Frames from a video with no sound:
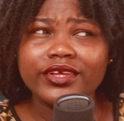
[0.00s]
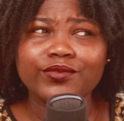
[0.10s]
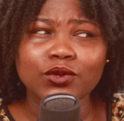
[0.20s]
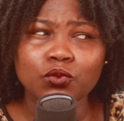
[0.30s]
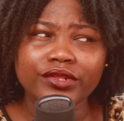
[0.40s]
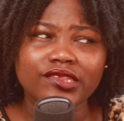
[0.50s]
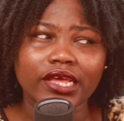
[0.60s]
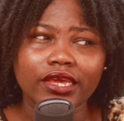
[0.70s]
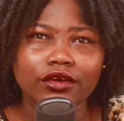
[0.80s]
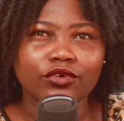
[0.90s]
if they want
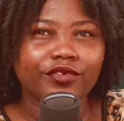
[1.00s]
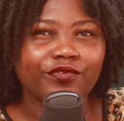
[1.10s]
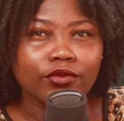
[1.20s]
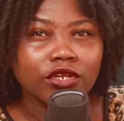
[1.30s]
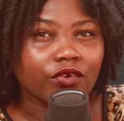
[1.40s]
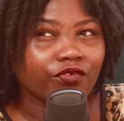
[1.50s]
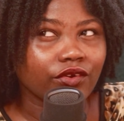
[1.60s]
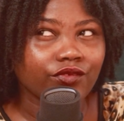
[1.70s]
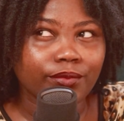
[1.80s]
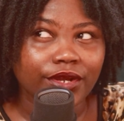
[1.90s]
like a good future for
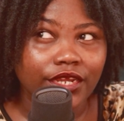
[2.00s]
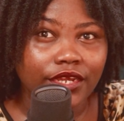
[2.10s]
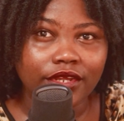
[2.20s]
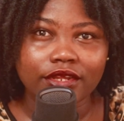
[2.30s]
everybody.